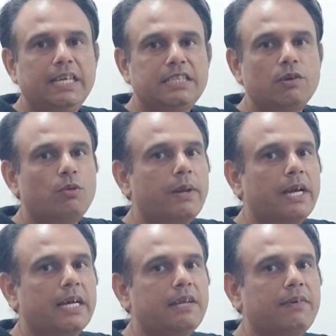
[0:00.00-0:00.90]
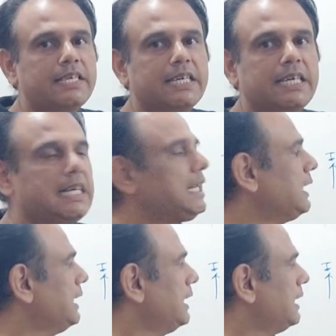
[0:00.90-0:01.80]
instead of omega t, if I say
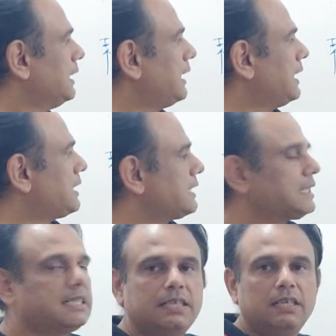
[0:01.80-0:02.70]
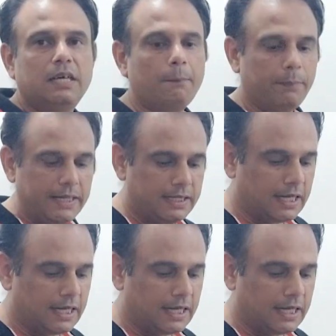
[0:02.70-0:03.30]
t, then this is complete